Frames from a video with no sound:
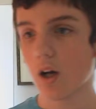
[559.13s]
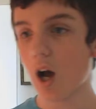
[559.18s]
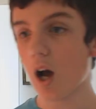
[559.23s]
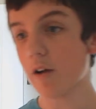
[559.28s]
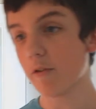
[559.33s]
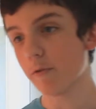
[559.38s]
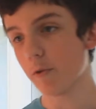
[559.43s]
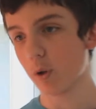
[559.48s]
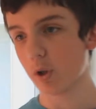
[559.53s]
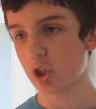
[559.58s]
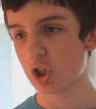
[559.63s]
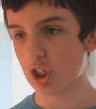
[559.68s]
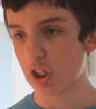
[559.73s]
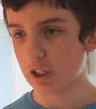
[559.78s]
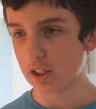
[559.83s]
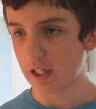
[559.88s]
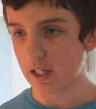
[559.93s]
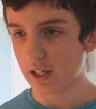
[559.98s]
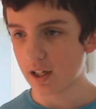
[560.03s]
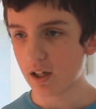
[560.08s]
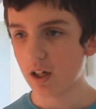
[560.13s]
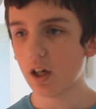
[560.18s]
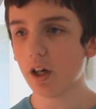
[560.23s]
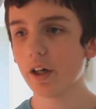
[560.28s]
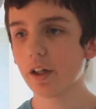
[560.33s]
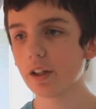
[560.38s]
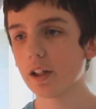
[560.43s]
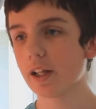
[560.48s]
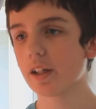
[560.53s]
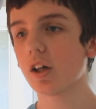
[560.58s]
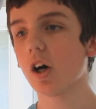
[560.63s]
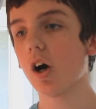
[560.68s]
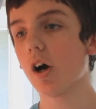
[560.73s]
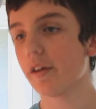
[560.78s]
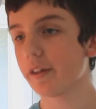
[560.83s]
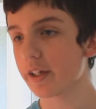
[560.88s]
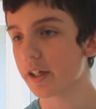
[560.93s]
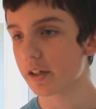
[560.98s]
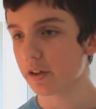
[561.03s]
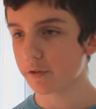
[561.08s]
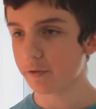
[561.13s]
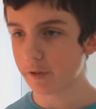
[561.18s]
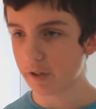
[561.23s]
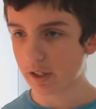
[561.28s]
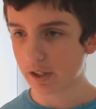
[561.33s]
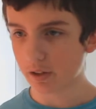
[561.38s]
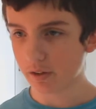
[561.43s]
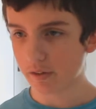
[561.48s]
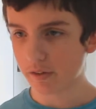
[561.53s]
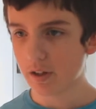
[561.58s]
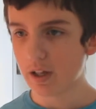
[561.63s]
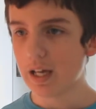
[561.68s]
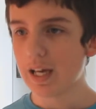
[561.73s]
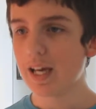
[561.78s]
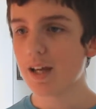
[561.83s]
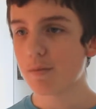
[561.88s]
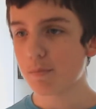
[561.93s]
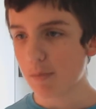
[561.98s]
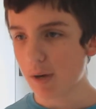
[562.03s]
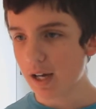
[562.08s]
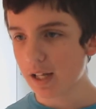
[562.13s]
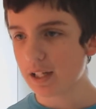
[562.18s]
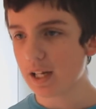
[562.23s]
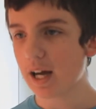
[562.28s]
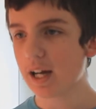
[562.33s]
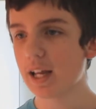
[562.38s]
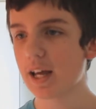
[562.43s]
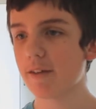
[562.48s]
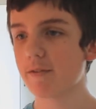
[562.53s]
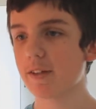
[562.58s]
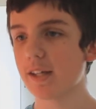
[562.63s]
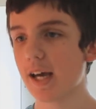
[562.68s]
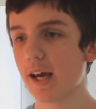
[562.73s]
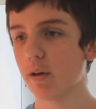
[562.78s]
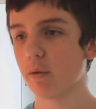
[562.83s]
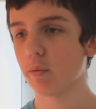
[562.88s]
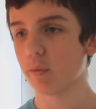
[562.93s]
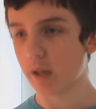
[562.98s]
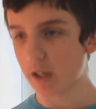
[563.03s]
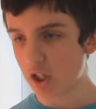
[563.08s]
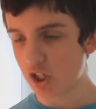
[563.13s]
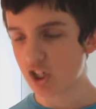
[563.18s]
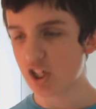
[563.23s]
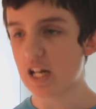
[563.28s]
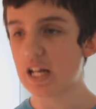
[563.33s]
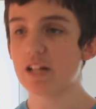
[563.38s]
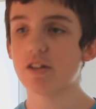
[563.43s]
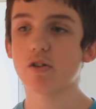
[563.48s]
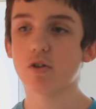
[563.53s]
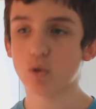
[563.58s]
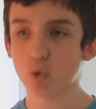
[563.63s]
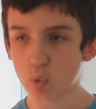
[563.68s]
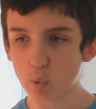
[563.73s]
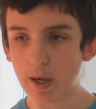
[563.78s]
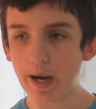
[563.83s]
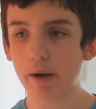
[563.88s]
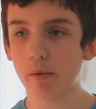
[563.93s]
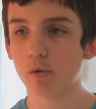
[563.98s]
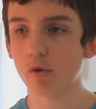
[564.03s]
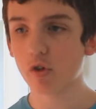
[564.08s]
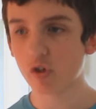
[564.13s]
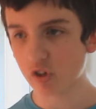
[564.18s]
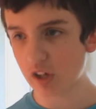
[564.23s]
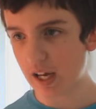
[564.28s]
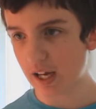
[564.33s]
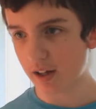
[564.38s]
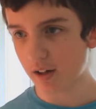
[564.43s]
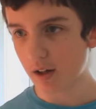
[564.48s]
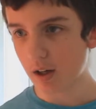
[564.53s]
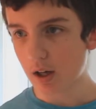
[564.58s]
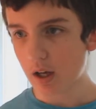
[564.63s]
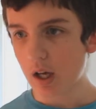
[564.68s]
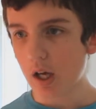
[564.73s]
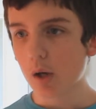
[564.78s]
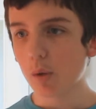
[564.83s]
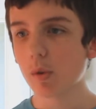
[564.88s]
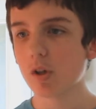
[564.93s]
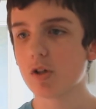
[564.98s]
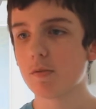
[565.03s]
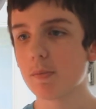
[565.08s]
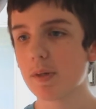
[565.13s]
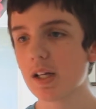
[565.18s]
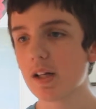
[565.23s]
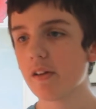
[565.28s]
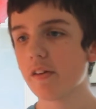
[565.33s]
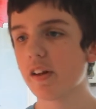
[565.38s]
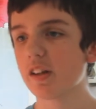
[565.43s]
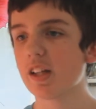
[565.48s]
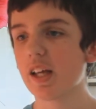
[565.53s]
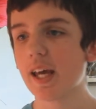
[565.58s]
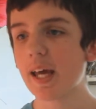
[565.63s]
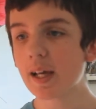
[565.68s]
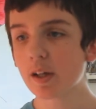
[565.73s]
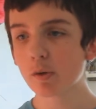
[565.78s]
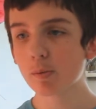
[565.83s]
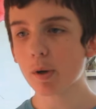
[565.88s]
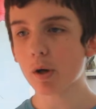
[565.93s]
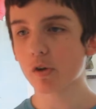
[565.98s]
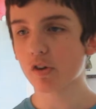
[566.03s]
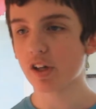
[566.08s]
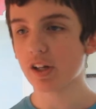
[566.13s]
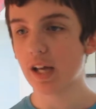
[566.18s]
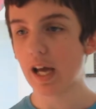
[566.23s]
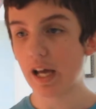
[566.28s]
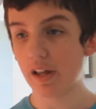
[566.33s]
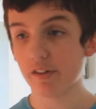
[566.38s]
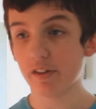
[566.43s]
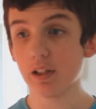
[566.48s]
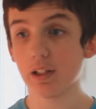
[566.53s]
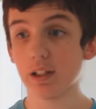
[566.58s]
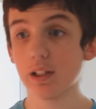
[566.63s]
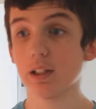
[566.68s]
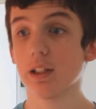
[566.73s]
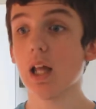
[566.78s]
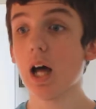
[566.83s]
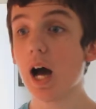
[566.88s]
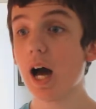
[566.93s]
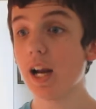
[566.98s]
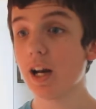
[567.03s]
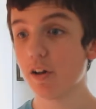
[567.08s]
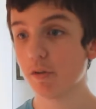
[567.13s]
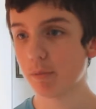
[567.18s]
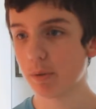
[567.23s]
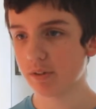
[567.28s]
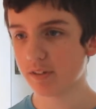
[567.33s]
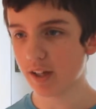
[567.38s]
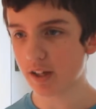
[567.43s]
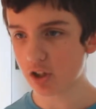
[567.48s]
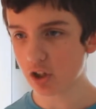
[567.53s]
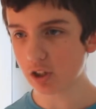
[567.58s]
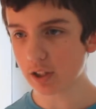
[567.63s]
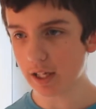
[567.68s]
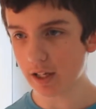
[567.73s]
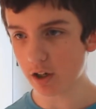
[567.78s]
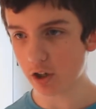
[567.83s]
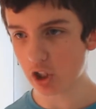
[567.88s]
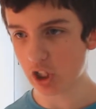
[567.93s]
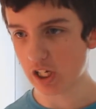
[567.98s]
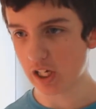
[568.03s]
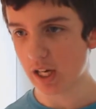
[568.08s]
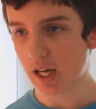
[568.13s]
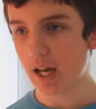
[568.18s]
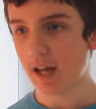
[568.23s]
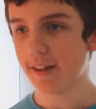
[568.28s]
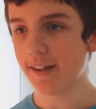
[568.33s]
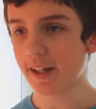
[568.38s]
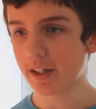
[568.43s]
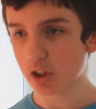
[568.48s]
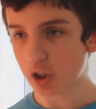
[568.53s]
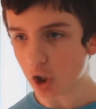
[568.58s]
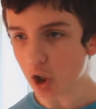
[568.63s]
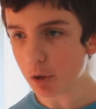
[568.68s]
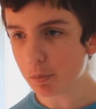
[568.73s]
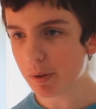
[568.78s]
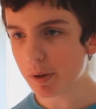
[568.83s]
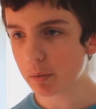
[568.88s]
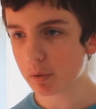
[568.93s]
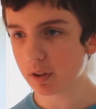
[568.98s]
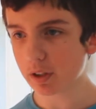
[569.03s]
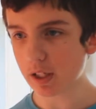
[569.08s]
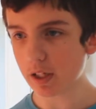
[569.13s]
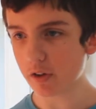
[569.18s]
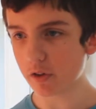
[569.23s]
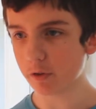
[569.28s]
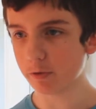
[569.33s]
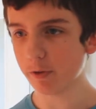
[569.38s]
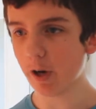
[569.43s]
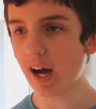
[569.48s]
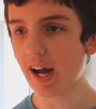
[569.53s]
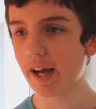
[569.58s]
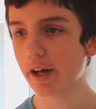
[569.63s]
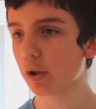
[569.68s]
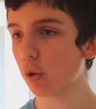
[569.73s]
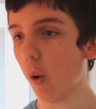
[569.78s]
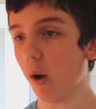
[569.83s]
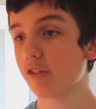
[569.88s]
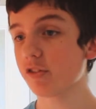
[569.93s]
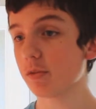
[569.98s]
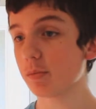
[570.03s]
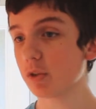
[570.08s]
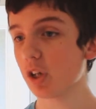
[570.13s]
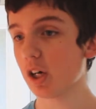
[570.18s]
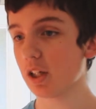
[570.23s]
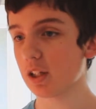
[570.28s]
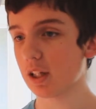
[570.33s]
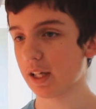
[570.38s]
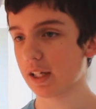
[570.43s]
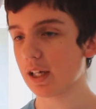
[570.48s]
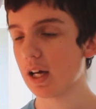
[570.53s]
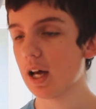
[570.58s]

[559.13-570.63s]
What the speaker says: Unfortunately, unlike all the other fields, it may not have yet reached its ground state, which means that the Higgs boson has a lot of potential energy that could be released via quantum tunneling,